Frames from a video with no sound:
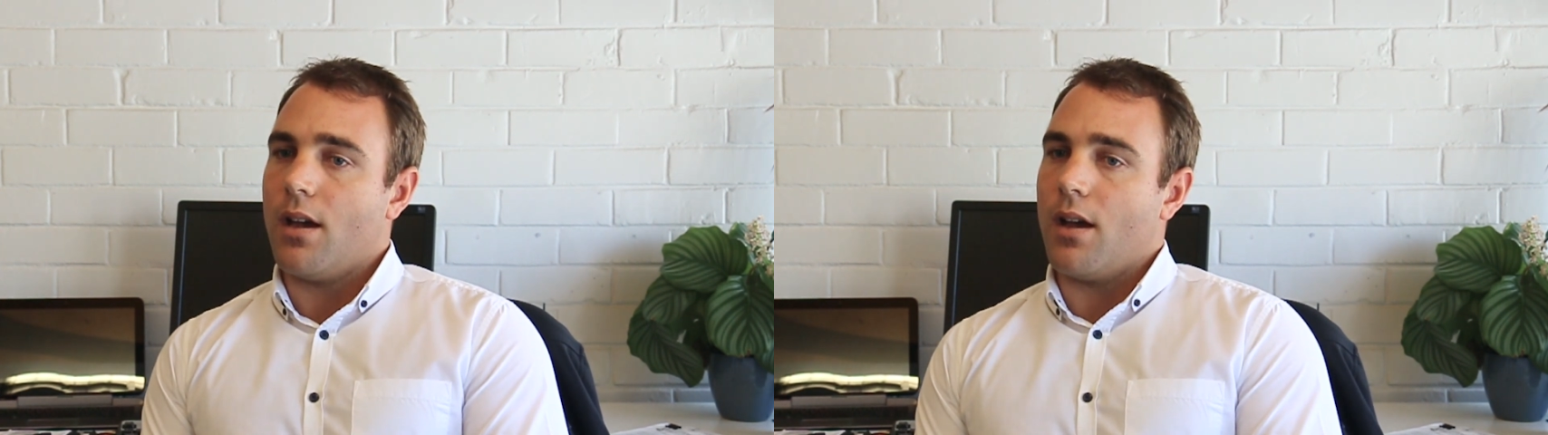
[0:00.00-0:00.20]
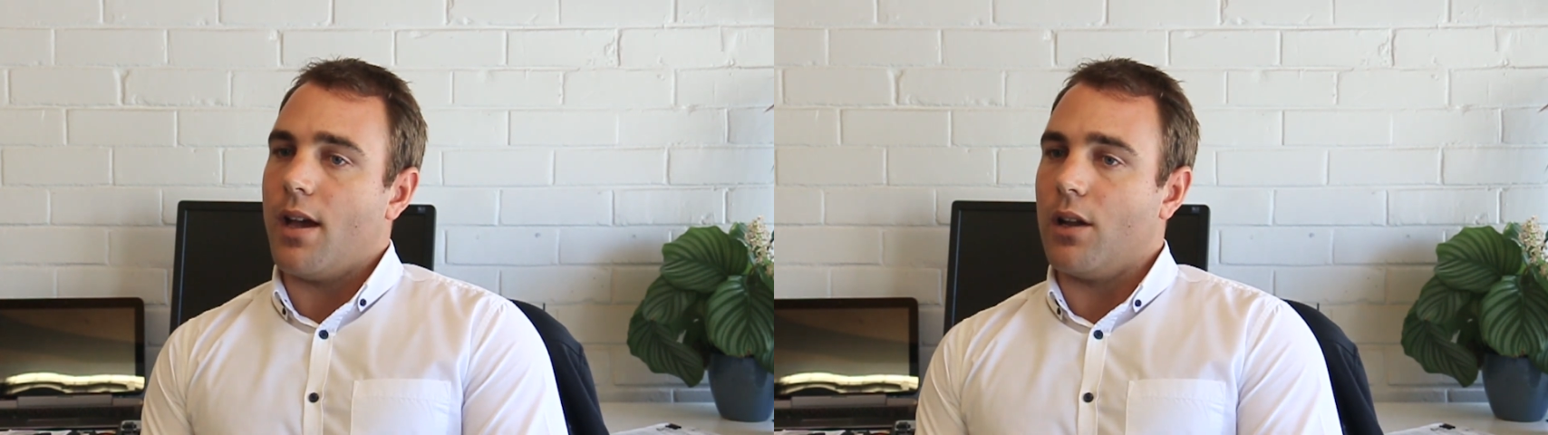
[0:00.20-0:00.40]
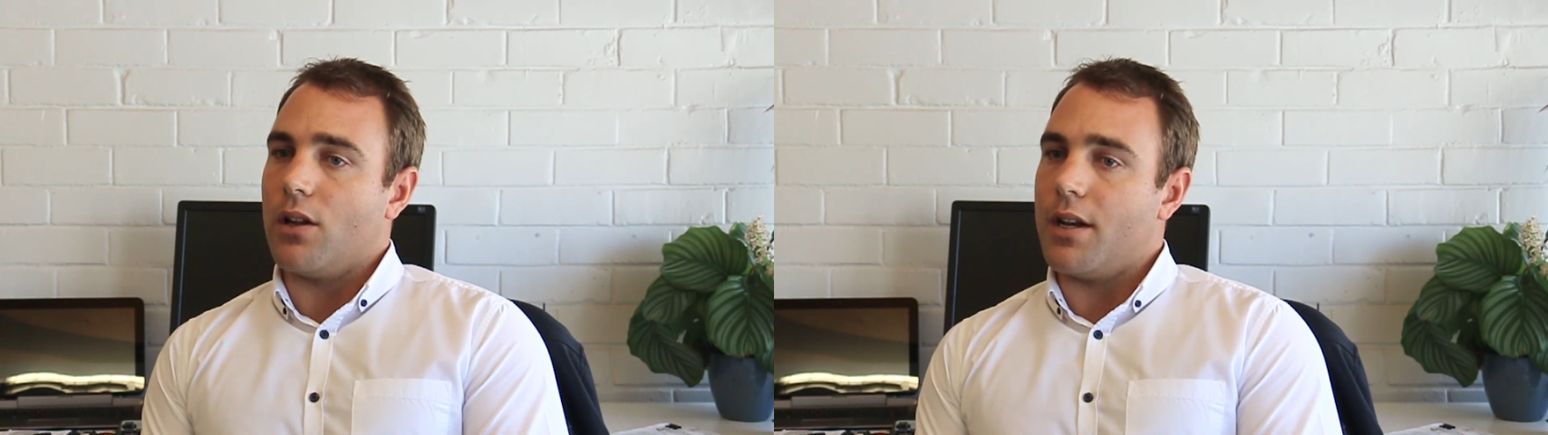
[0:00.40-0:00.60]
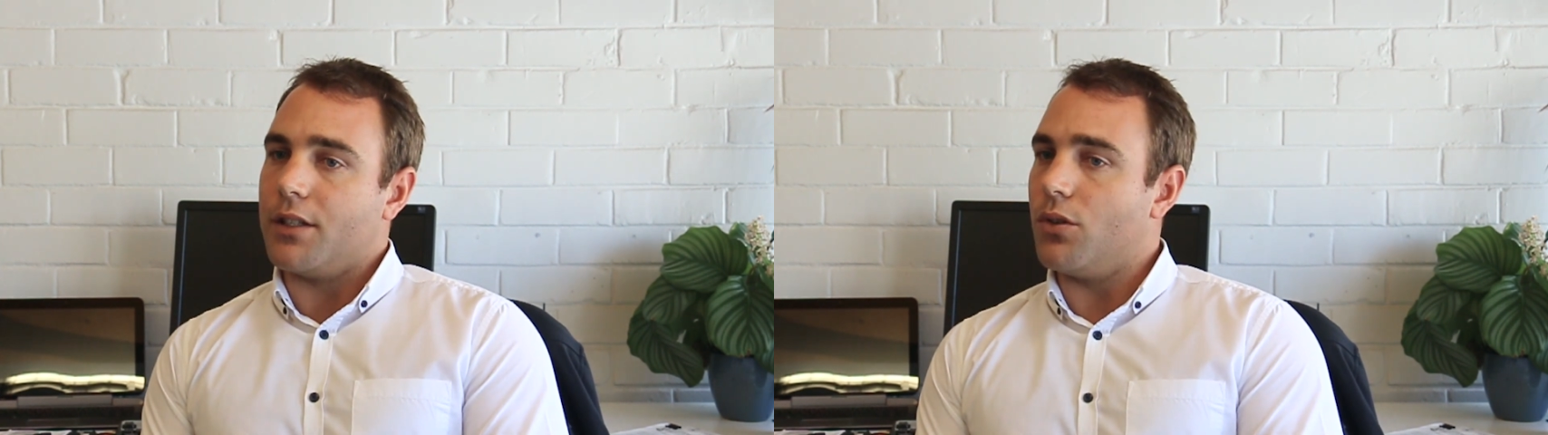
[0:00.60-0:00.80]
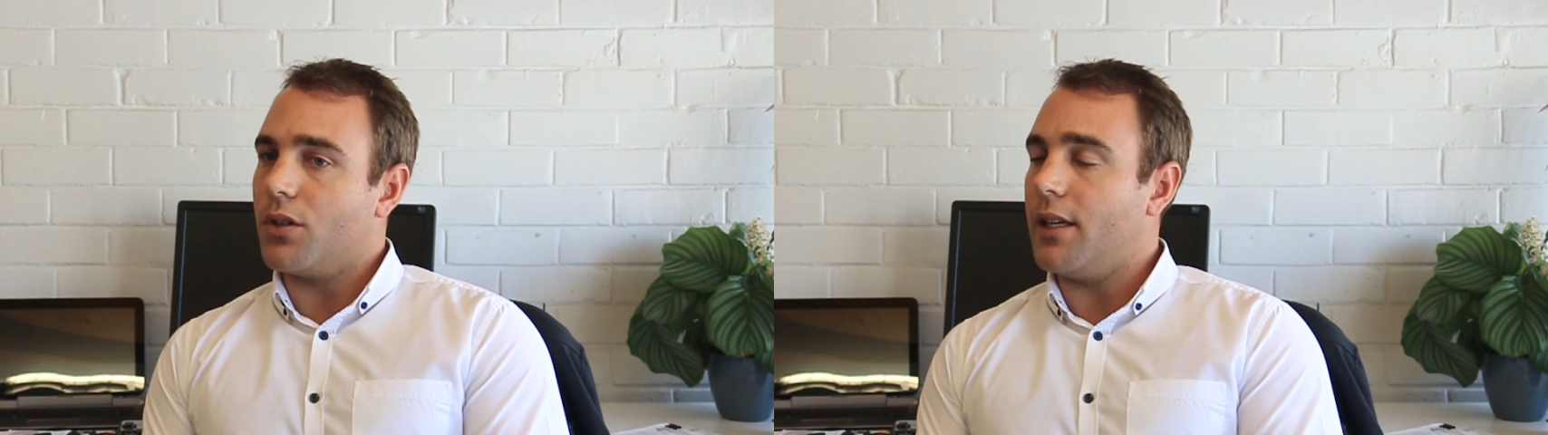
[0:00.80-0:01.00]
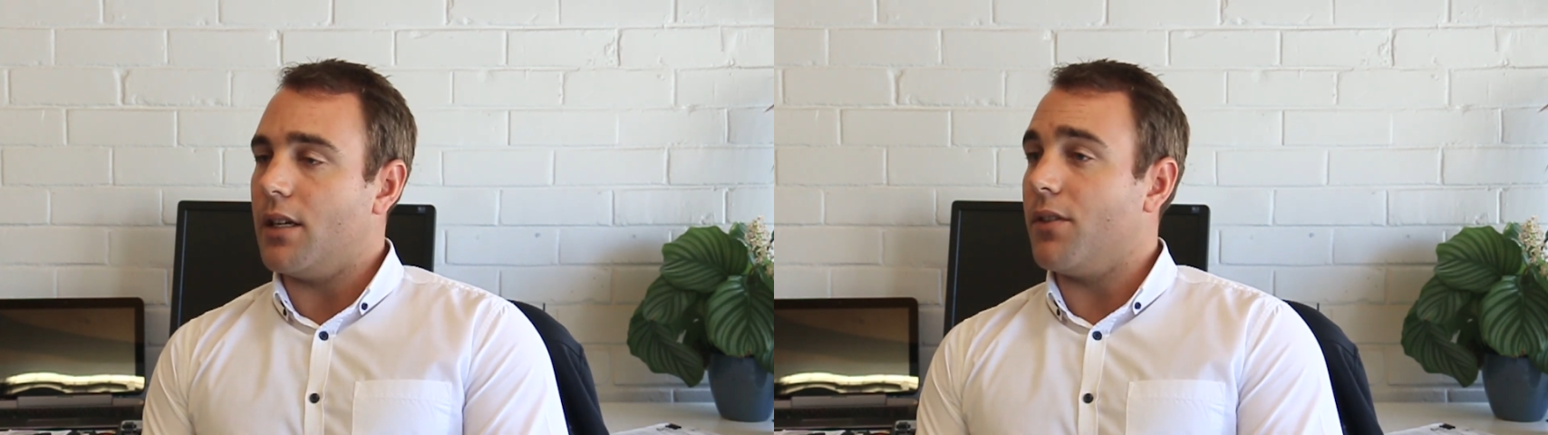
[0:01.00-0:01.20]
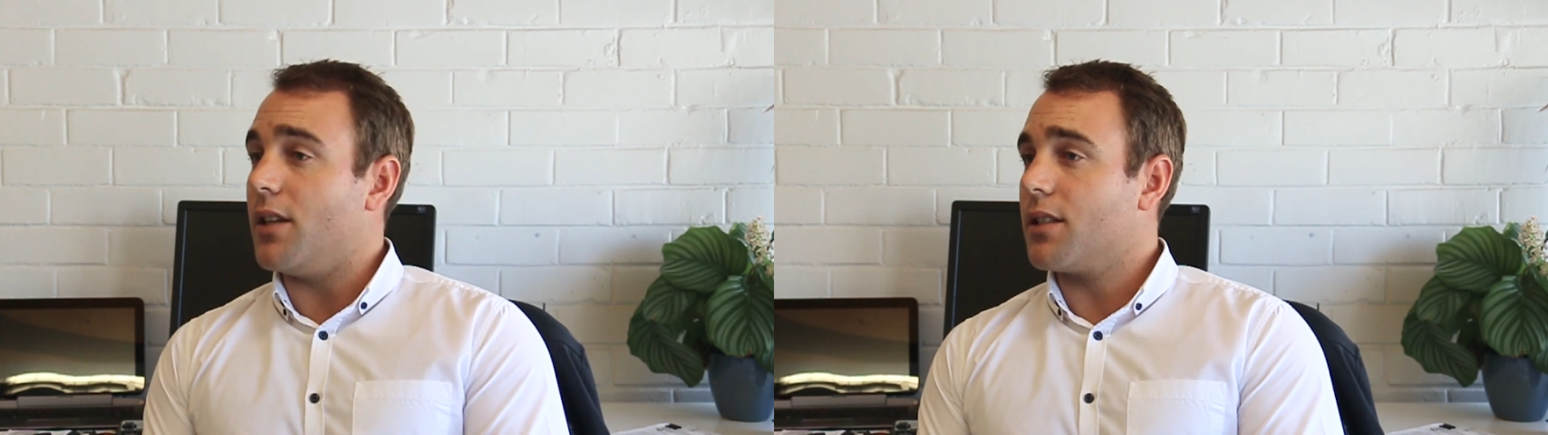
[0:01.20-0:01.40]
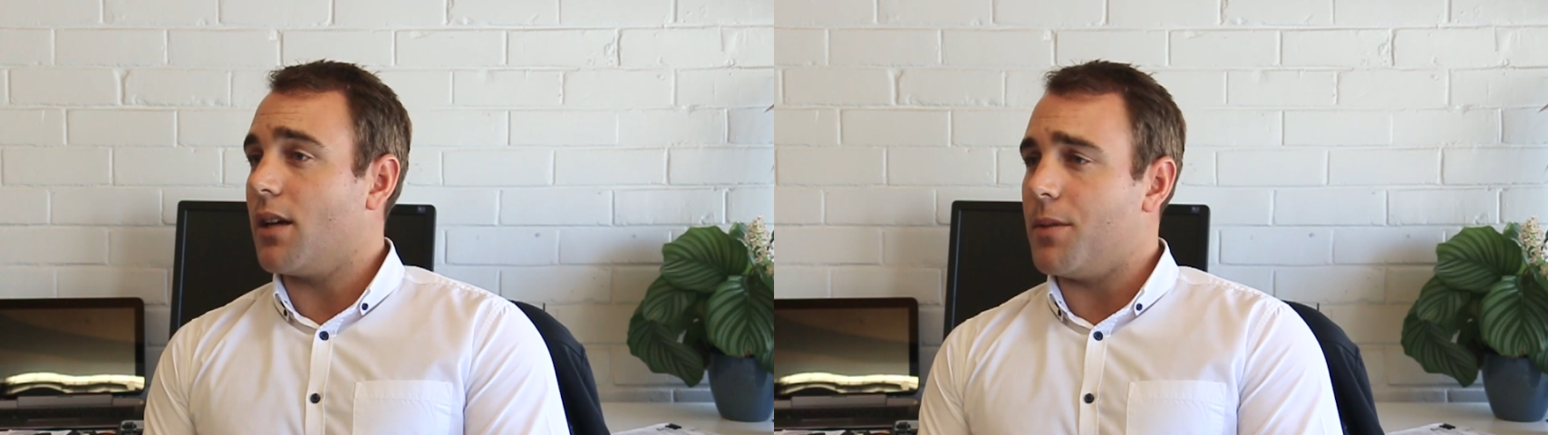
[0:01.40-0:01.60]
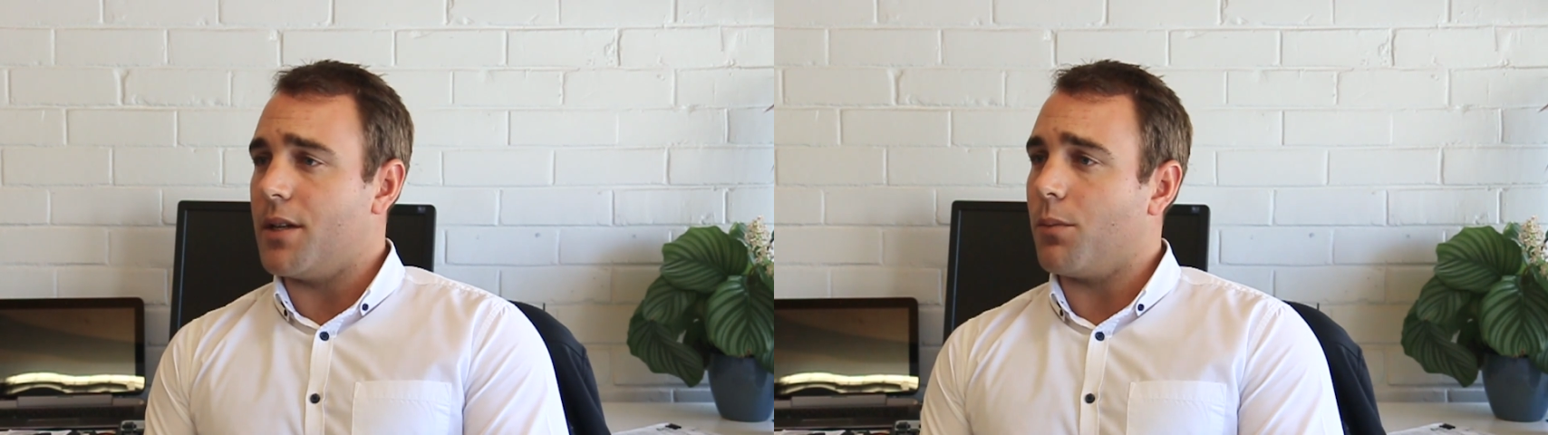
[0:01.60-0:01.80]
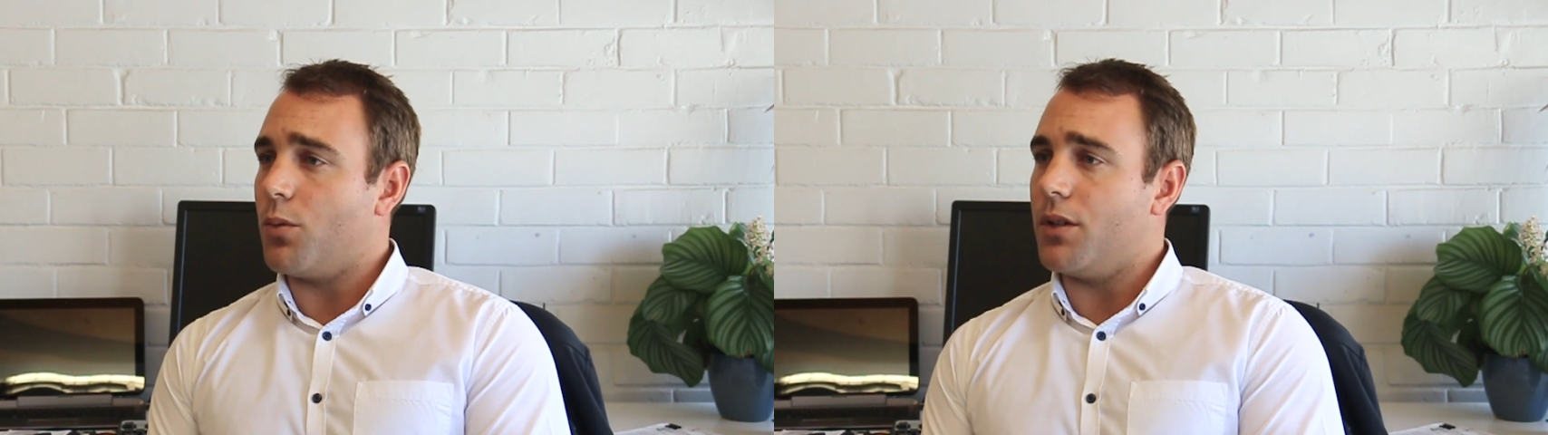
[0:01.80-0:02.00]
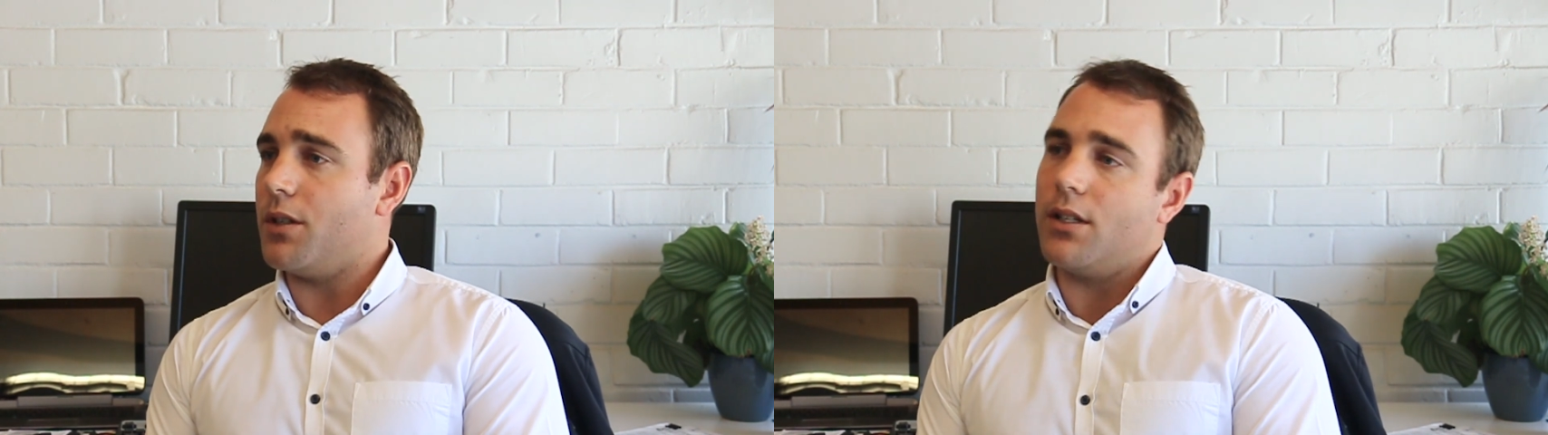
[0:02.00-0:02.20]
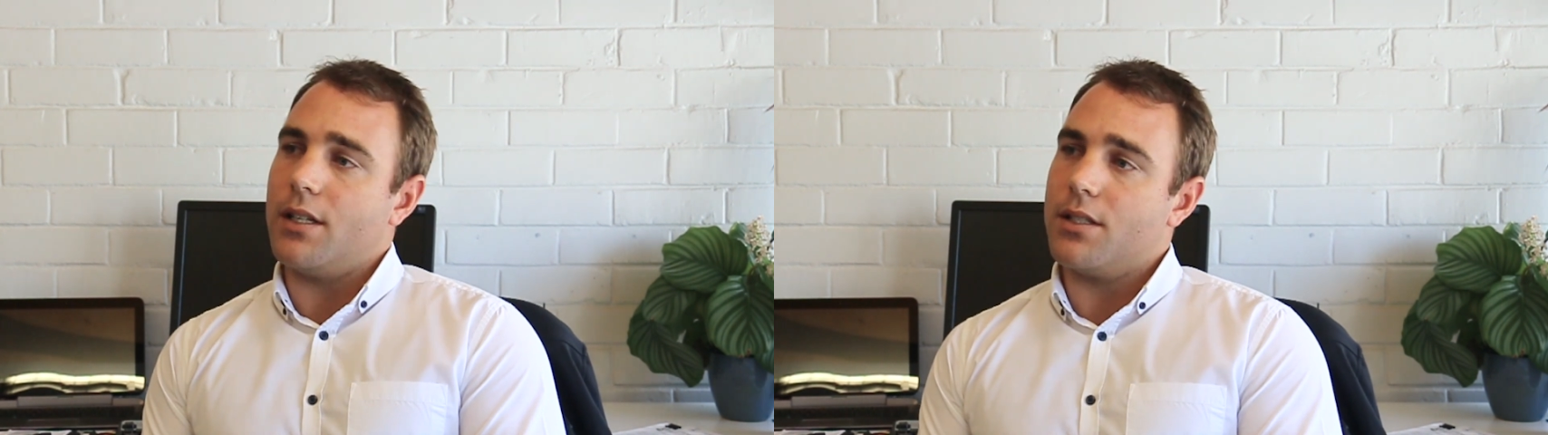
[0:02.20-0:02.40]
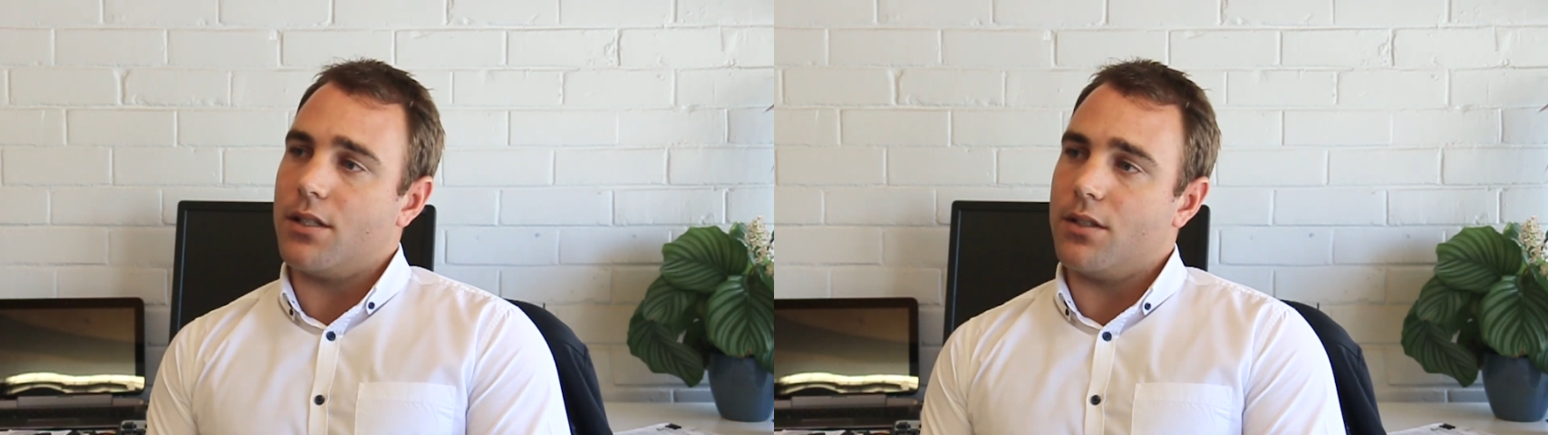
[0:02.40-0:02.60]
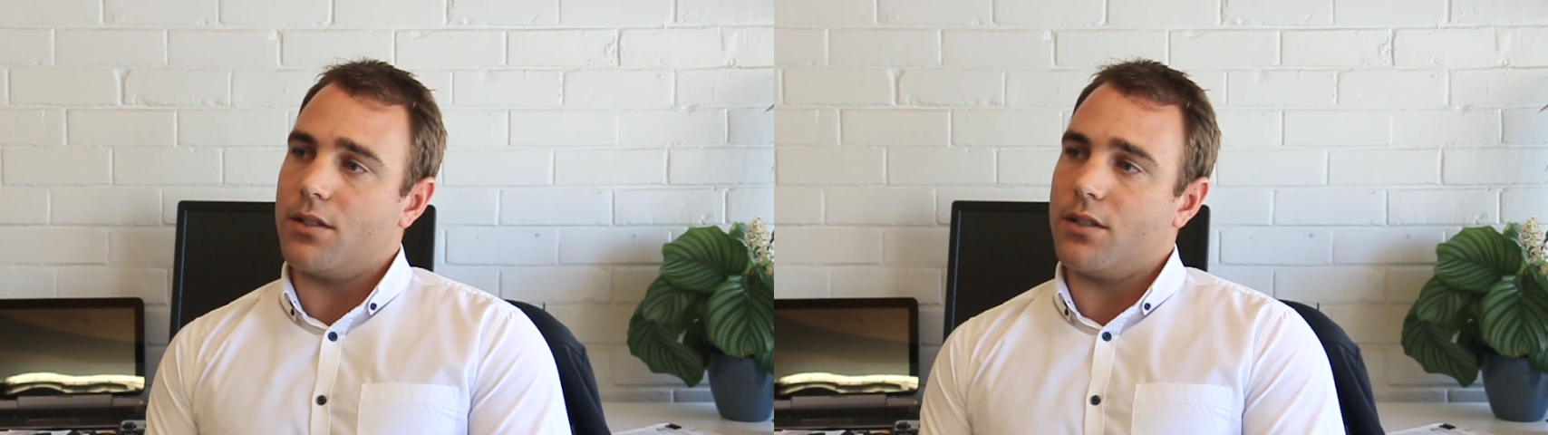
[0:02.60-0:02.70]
outlining your key events coming up within your leases,